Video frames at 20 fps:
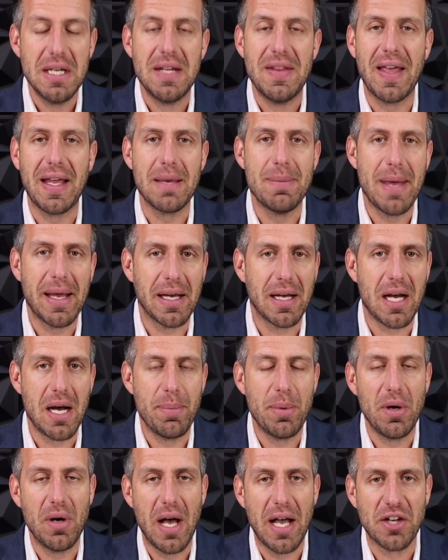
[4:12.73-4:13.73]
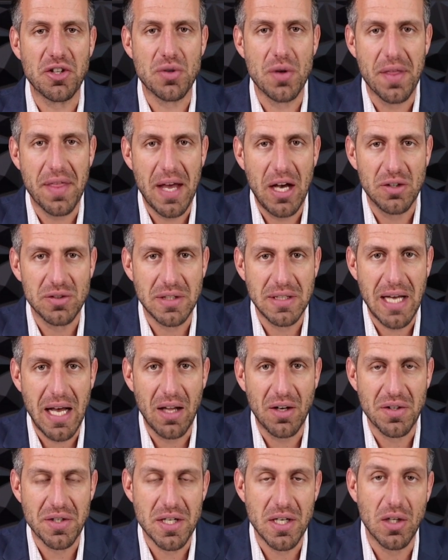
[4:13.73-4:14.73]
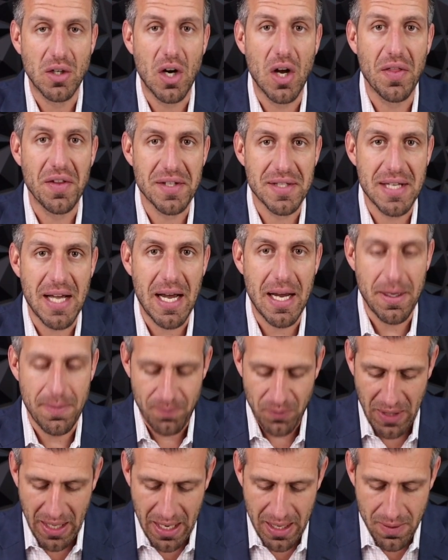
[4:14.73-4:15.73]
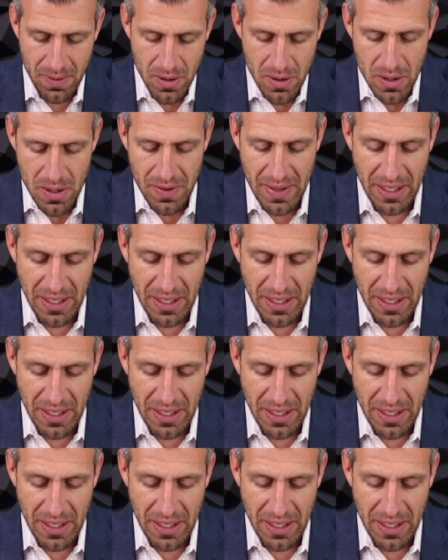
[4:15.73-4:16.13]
They can make a couple extra $1,000 here on the side, okay?